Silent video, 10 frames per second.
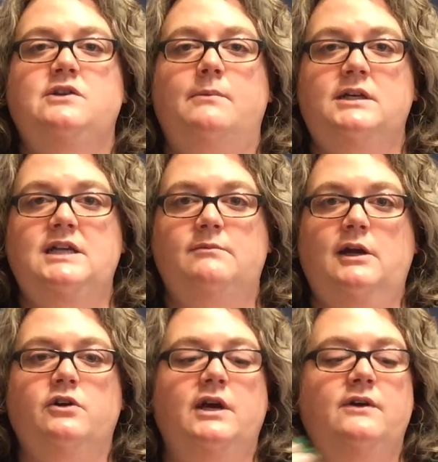So I'm going to take
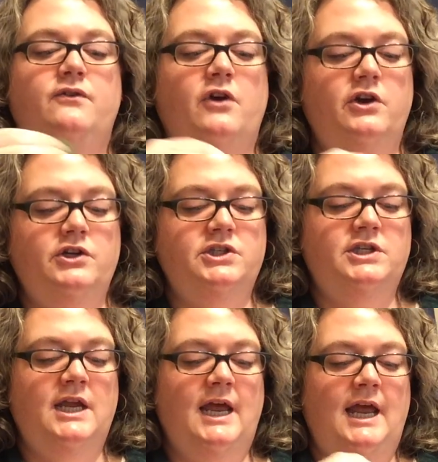my green
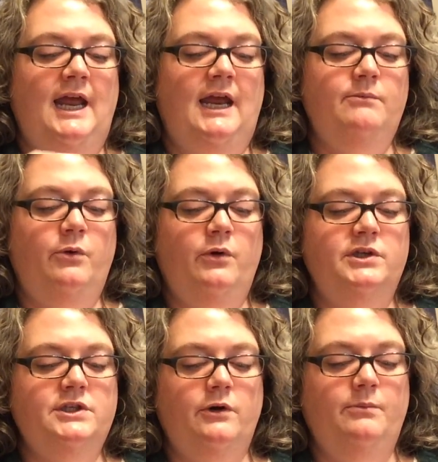first and
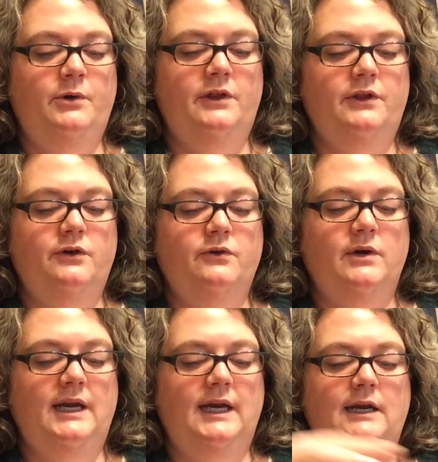sort of put the
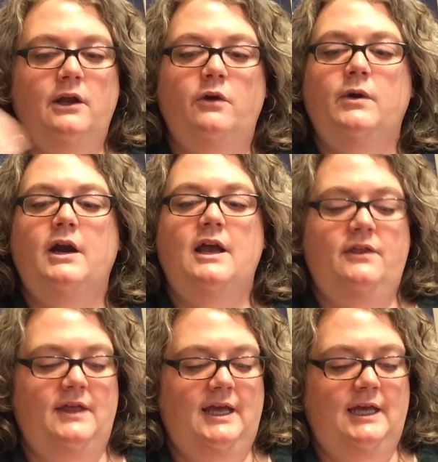green where I
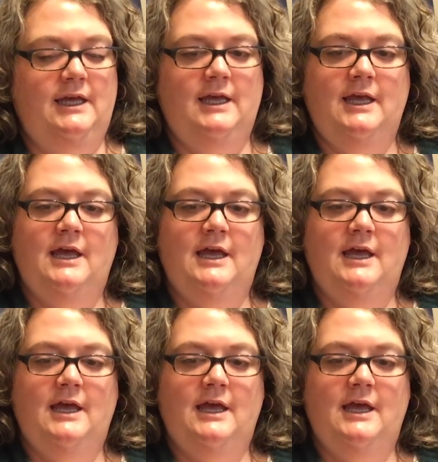think